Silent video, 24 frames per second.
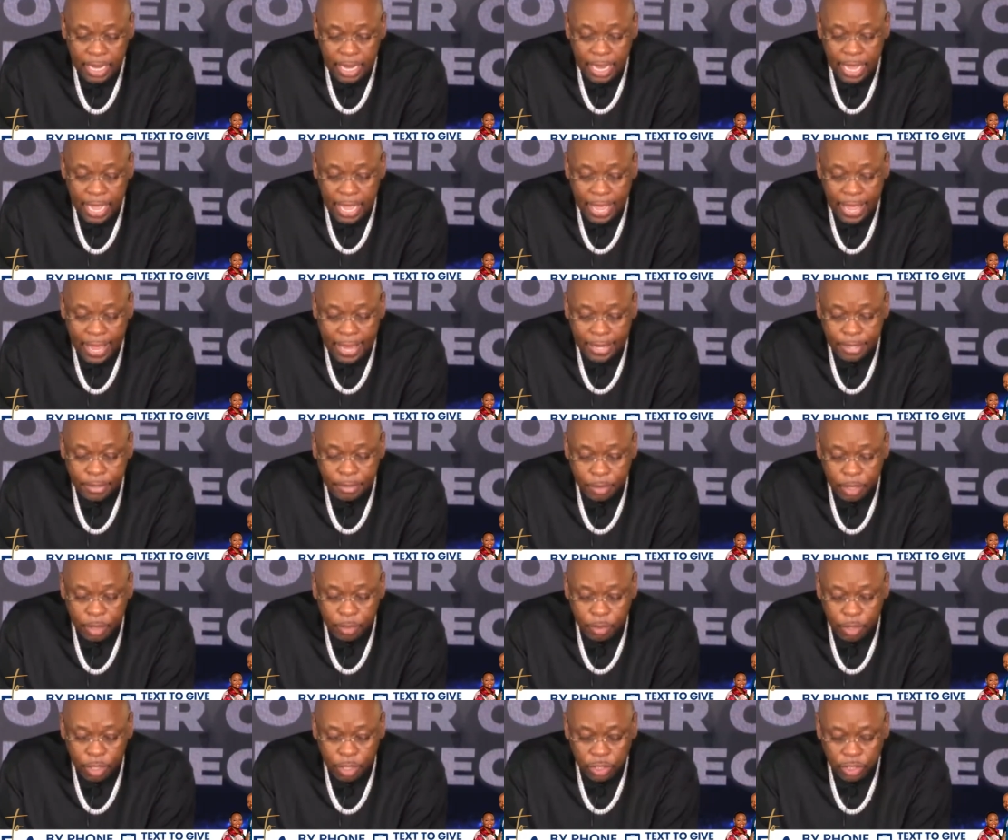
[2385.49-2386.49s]
And
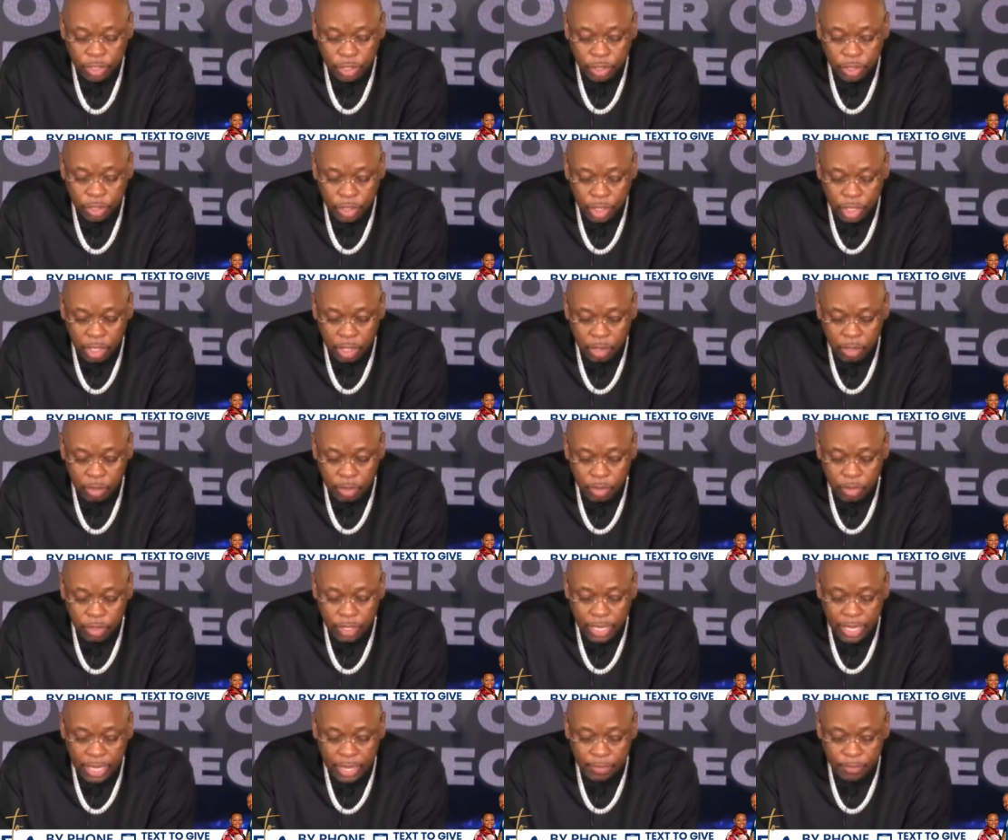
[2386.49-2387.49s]
we want you to know
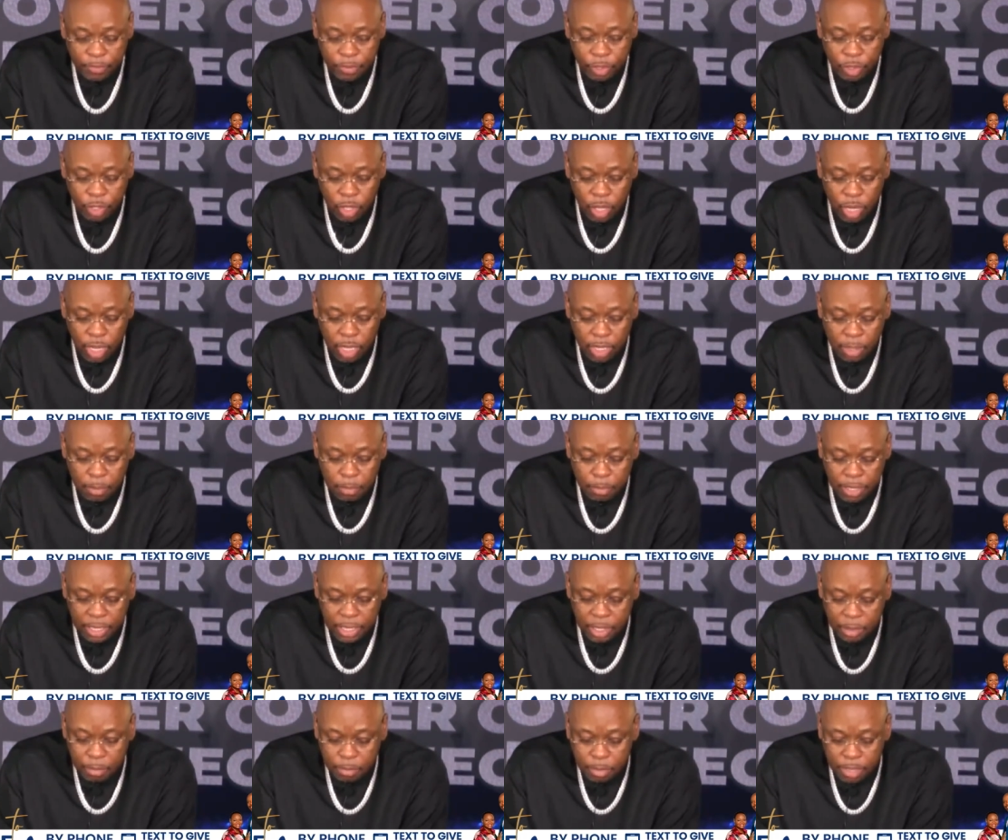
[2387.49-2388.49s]
that y'all are
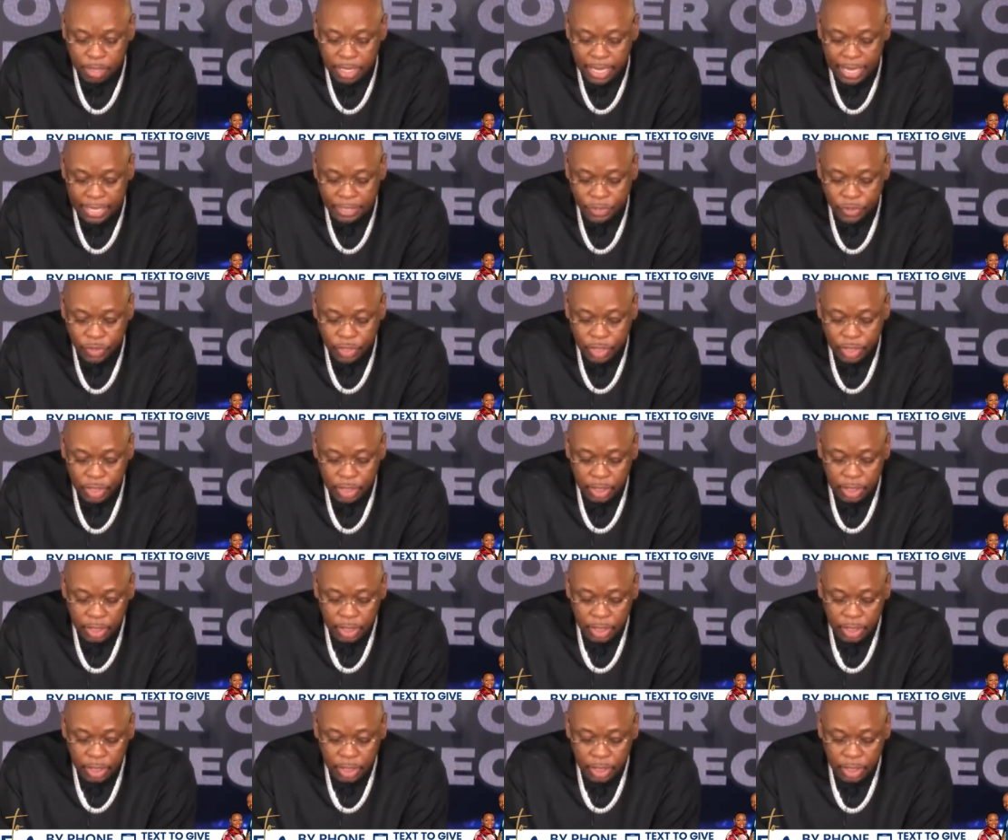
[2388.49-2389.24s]
being blessed.